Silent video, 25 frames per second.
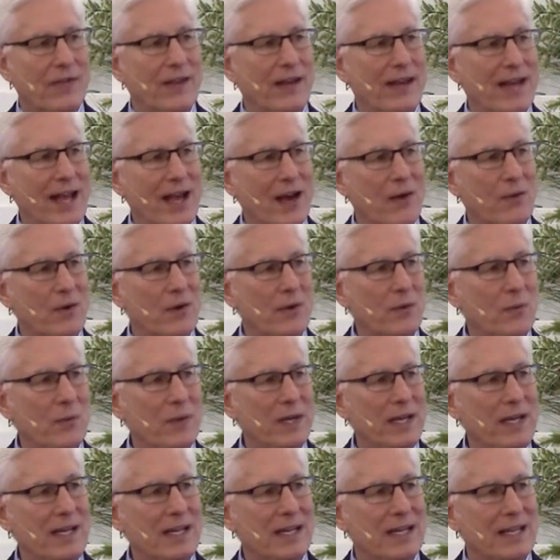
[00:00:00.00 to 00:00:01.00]
then how are
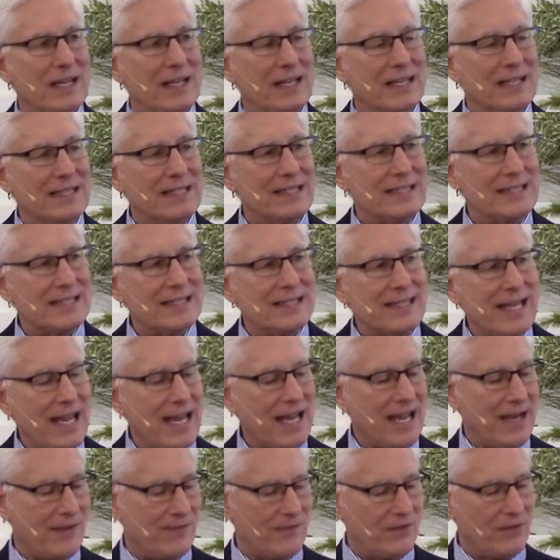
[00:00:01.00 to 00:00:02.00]
we
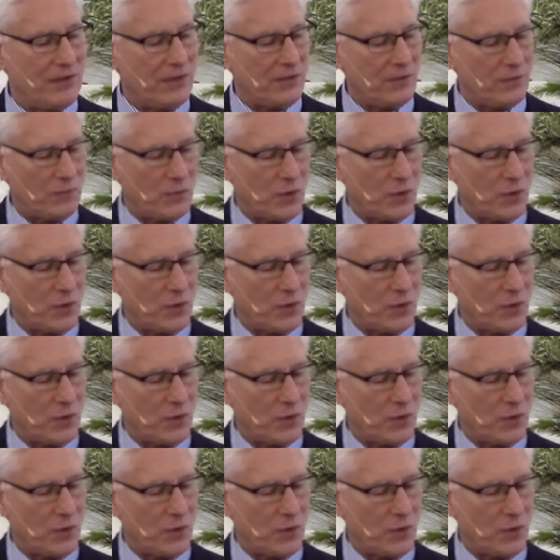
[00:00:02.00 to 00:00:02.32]
saved?